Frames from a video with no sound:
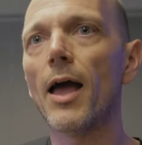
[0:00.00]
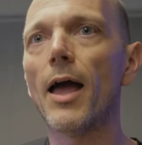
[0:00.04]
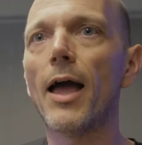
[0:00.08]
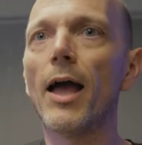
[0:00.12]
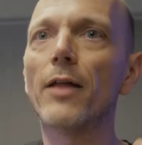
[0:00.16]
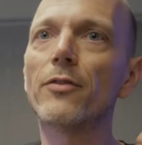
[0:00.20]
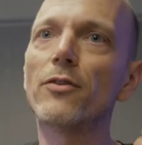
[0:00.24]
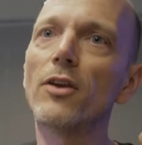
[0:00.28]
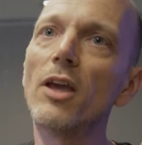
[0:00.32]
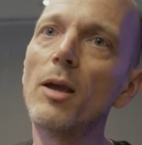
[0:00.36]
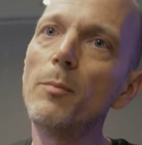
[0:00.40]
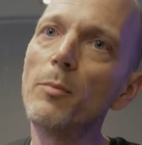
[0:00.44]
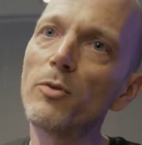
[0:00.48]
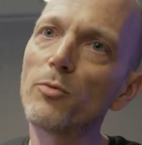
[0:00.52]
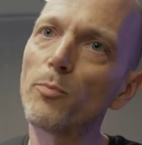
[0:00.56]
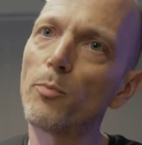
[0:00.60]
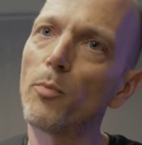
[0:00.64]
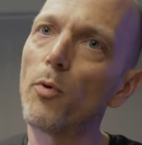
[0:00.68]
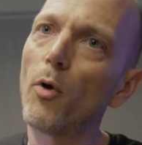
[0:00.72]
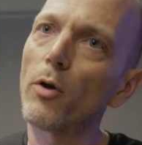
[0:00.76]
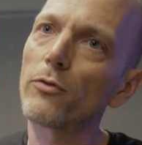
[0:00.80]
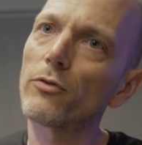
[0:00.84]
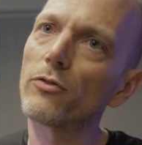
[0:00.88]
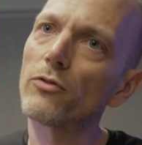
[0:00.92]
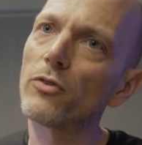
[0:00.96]
and the image
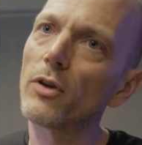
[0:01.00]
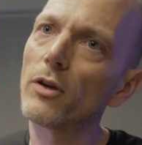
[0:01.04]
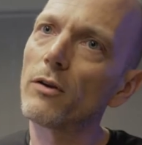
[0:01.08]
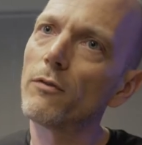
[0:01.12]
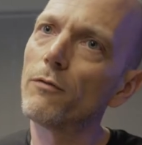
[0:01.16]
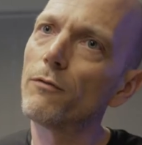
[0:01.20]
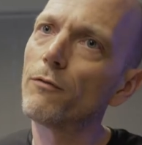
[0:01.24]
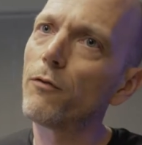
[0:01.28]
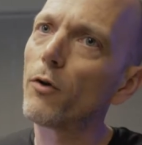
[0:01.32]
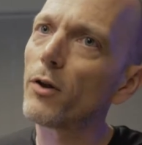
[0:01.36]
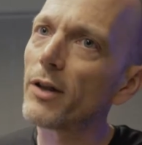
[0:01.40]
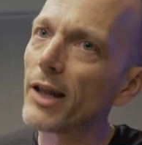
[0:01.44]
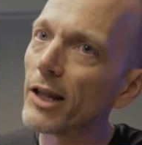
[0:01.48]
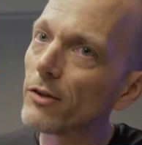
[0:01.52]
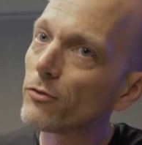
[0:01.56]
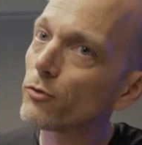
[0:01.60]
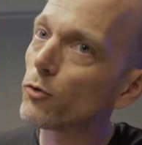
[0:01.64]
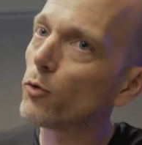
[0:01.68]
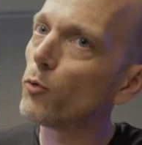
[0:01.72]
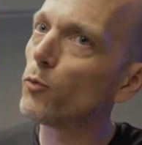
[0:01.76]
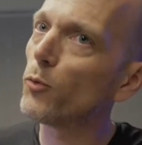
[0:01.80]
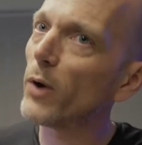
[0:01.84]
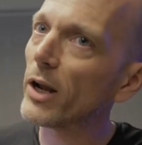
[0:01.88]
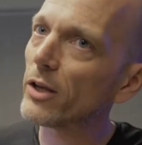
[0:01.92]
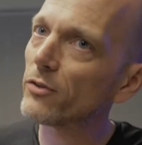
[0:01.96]
processing for lens
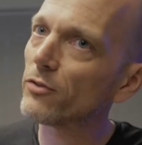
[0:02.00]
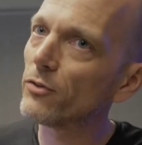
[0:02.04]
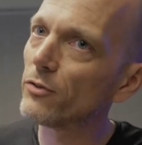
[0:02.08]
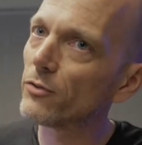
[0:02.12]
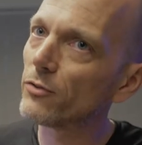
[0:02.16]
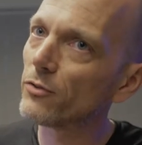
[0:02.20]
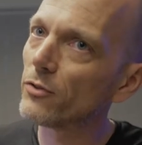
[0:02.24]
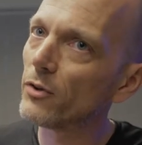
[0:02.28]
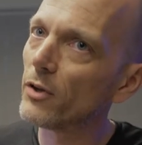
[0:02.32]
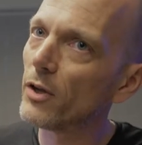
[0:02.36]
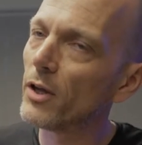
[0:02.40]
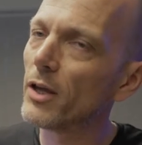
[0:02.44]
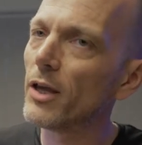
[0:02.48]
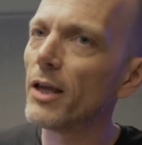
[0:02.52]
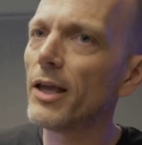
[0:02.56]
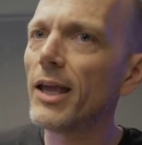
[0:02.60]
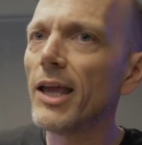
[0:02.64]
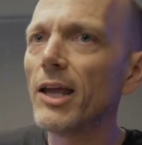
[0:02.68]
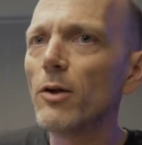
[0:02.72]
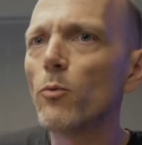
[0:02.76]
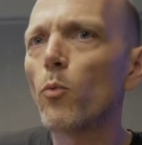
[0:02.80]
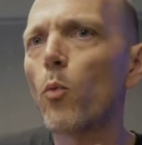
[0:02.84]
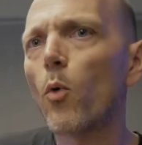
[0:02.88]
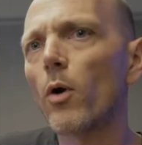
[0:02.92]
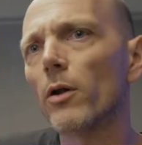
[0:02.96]
corrections
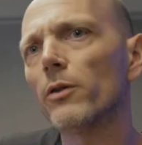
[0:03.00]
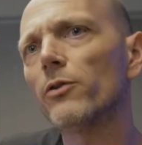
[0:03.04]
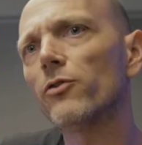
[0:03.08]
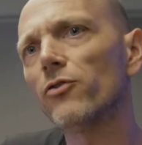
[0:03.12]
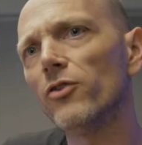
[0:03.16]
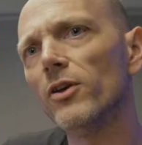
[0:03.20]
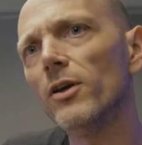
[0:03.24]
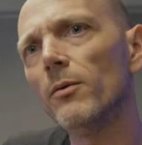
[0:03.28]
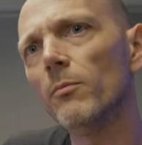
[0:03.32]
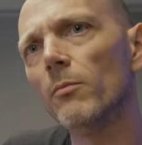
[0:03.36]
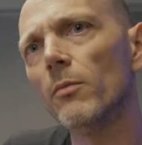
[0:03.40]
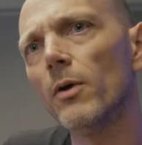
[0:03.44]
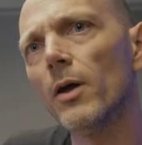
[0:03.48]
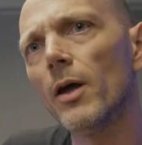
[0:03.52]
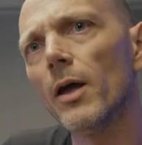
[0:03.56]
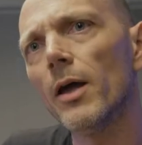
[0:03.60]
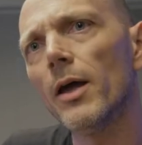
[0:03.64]
in one team